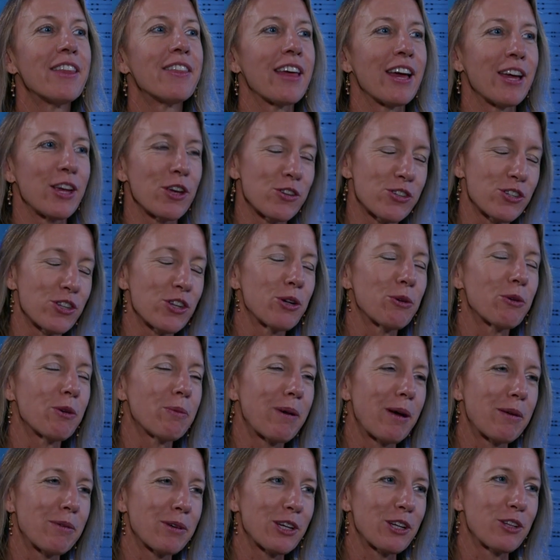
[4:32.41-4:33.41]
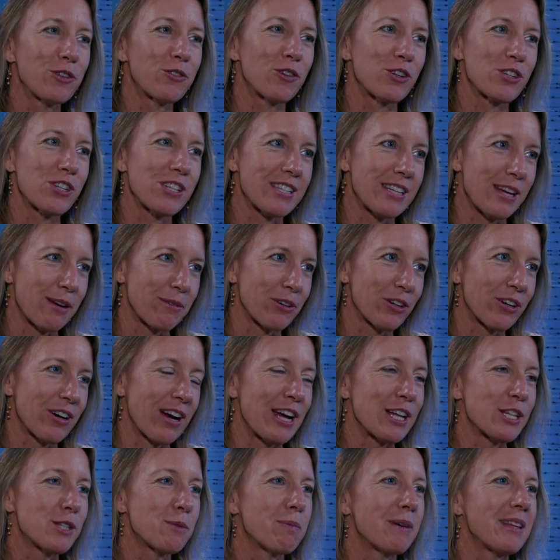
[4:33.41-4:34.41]
They used to do Republicans versus
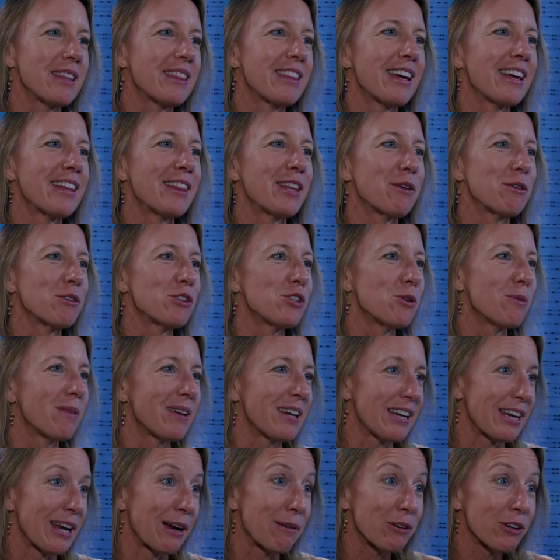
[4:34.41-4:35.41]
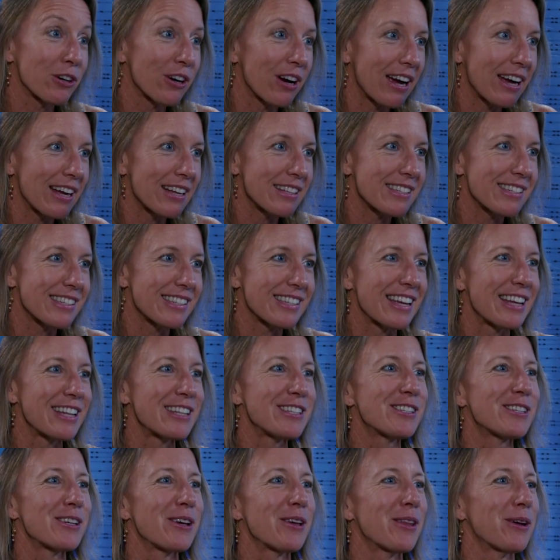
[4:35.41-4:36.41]
Democrats, but then there were too many Democrats, and
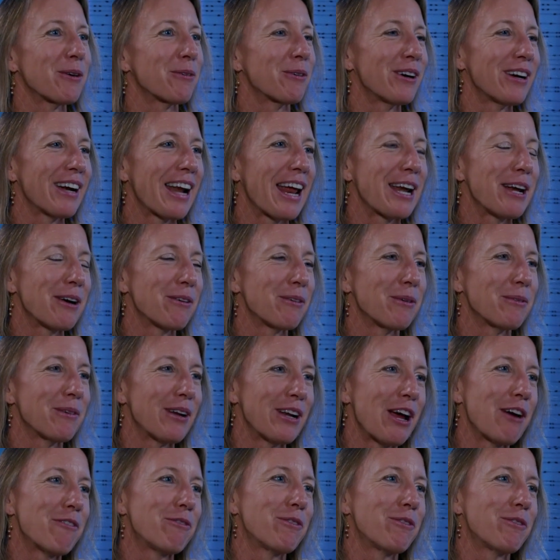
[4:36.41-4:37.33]
so there weren't enough